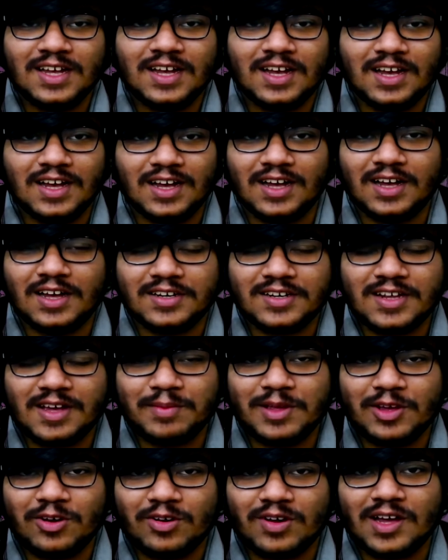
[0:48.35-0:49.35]

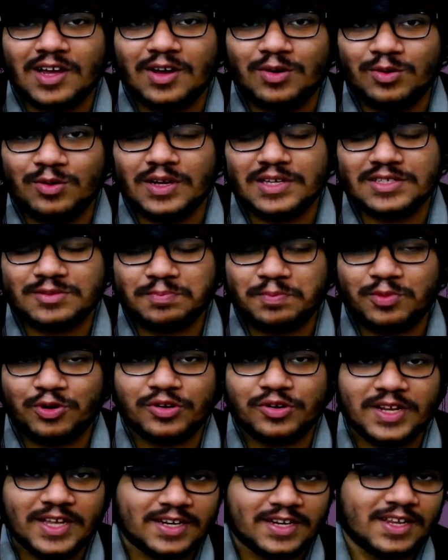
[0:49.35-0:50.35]
Tamioka, who was
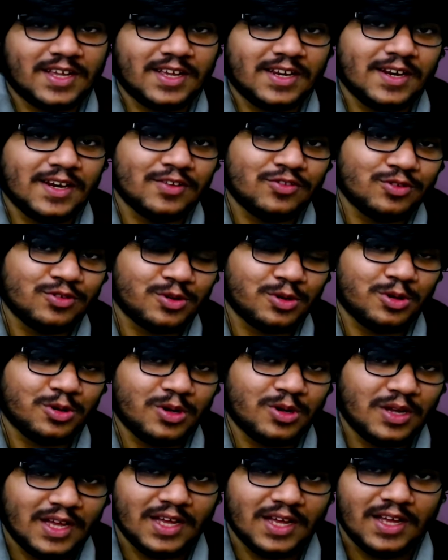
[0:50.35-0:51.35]
protecting
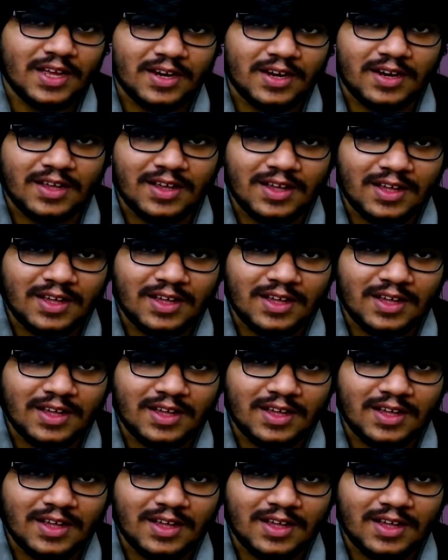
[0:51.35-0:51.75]
Nezuko, and